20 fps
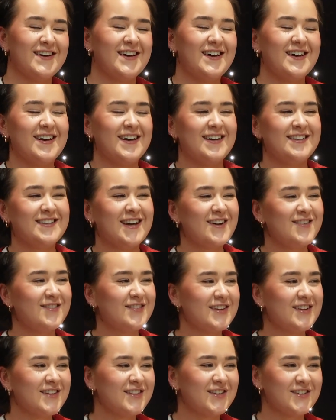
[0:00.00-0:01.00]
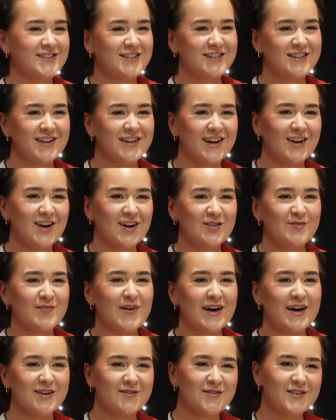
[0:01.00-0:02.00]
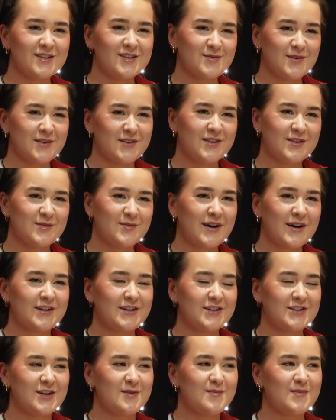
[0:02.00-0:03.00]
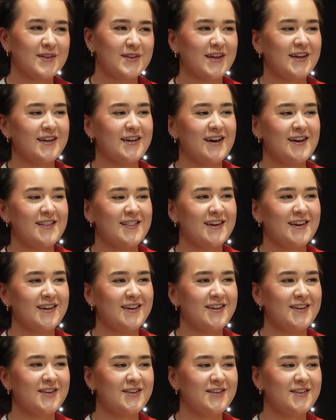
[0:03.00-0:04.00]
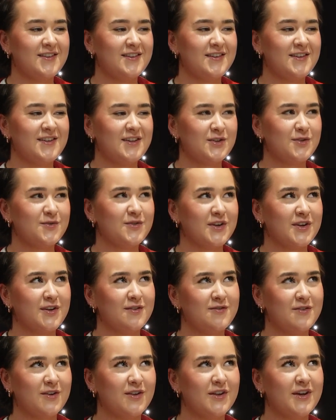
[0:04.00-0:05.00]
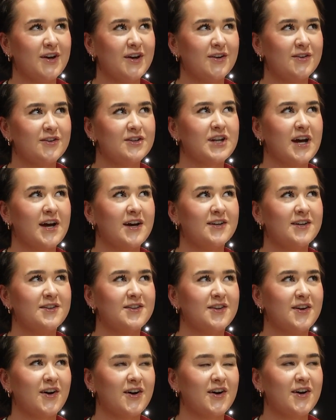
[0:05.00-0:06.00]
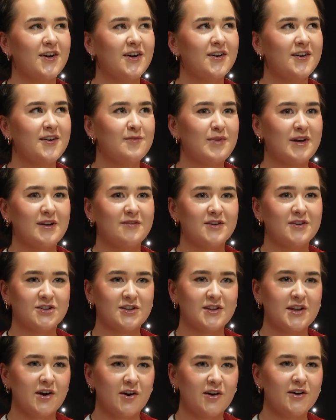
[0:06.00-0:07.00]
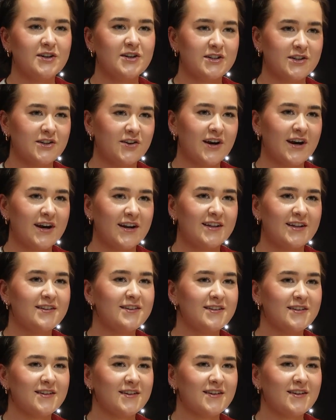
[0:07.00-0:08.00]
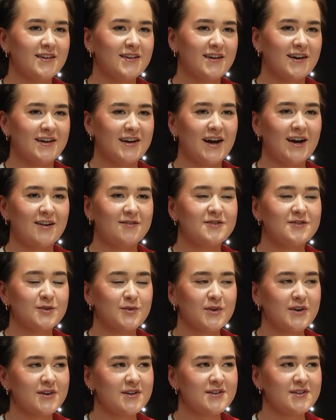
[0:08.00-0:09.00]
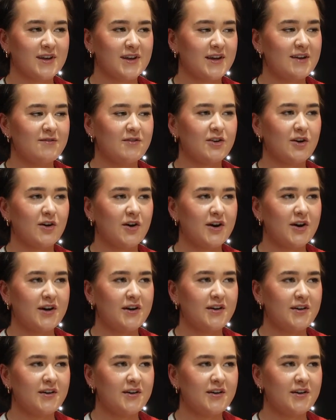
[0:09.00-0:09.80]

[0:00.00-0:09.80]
there's a lot of benefits with an apprenticeship that I think you don't really fully understand how beneficial they are until you're in it. And afterwards, like even now,